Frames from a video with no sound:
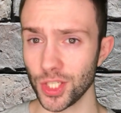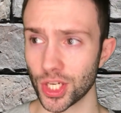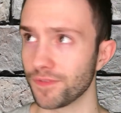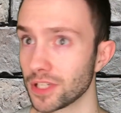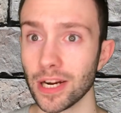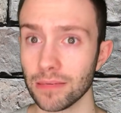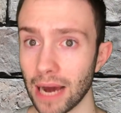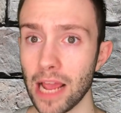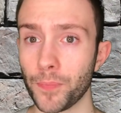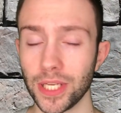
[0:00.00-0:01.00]
Shifter, in
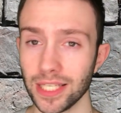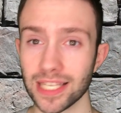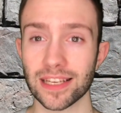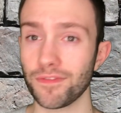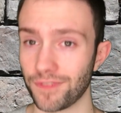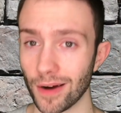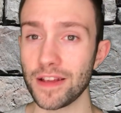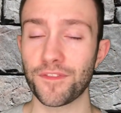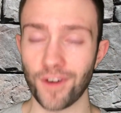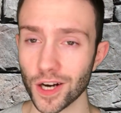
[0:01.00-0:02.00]
my opinion, is a very
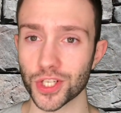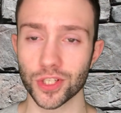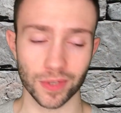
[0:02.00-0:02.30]
functional